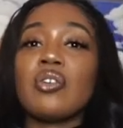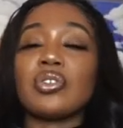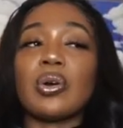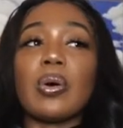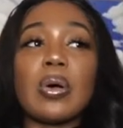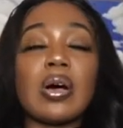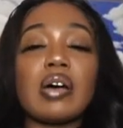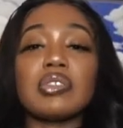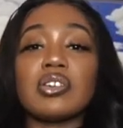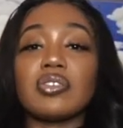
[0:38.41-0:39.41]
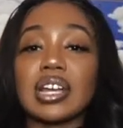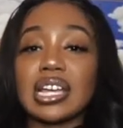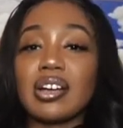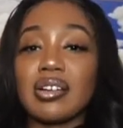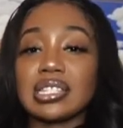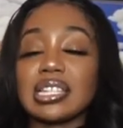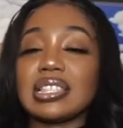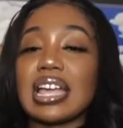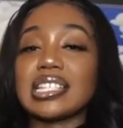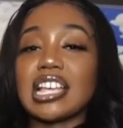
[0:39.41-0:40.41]
for all of the great
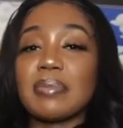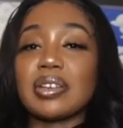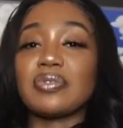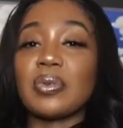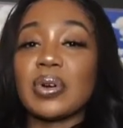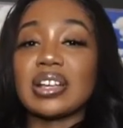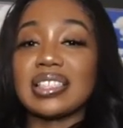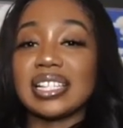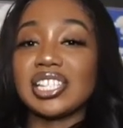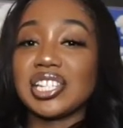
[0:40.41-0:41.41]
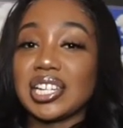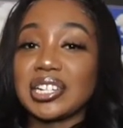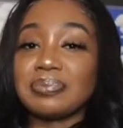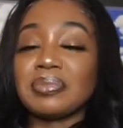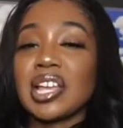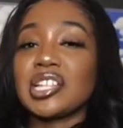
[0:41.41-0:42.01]
content that is coming forth this year